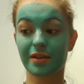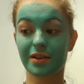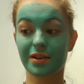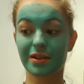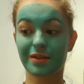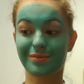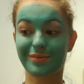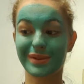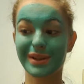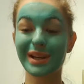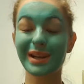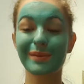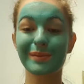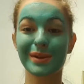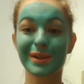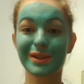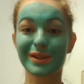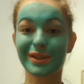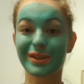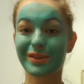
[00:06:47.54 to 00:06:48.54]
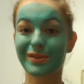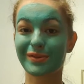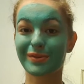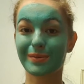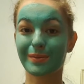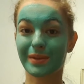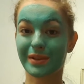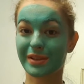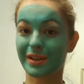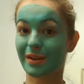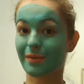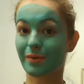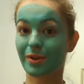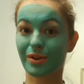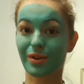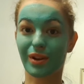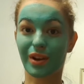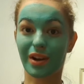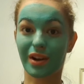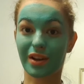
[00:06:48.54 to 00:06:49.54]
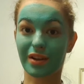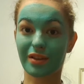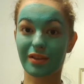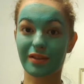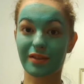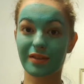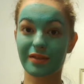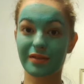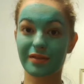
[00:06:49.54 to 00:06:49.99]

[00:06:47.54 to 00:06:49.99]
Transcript: are pretty much cut from the same cloth.